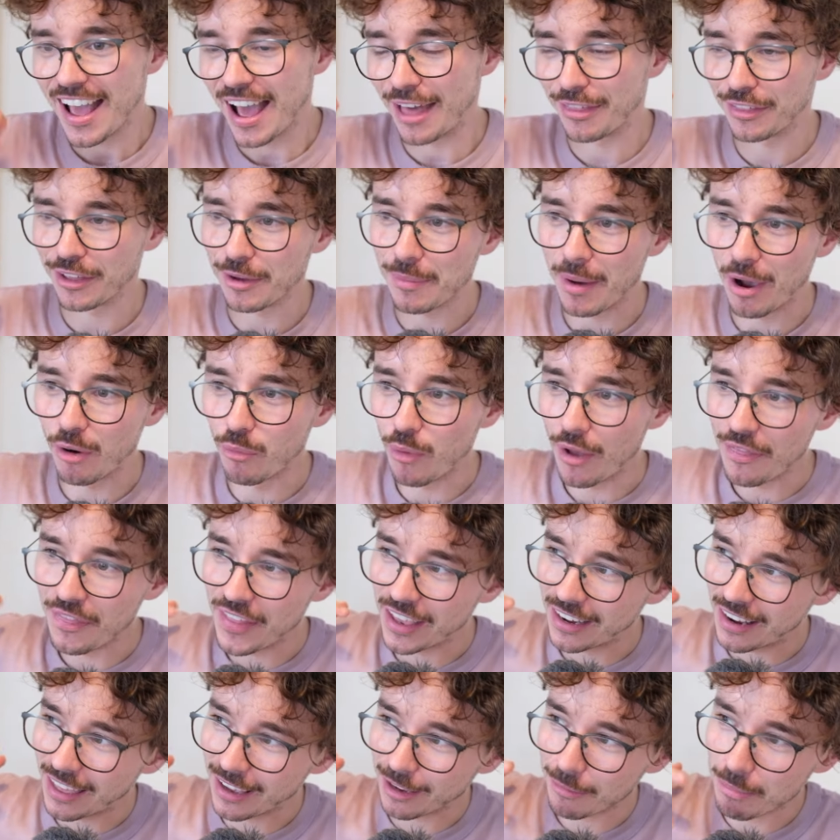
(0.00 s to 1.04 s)
I think about when
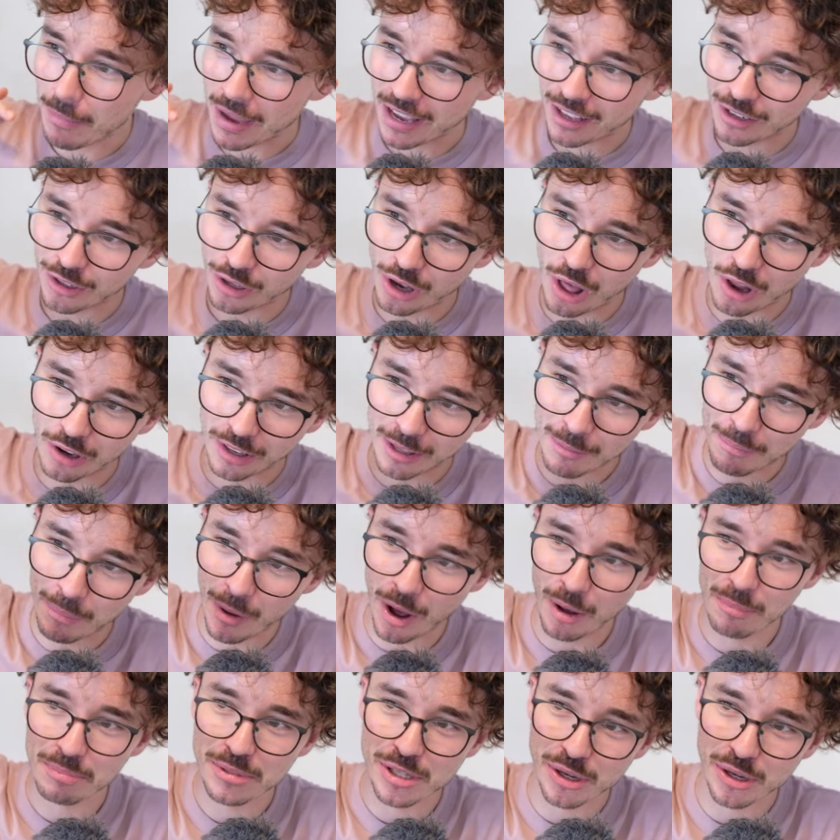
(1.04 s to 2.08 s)
they, like, make lollipops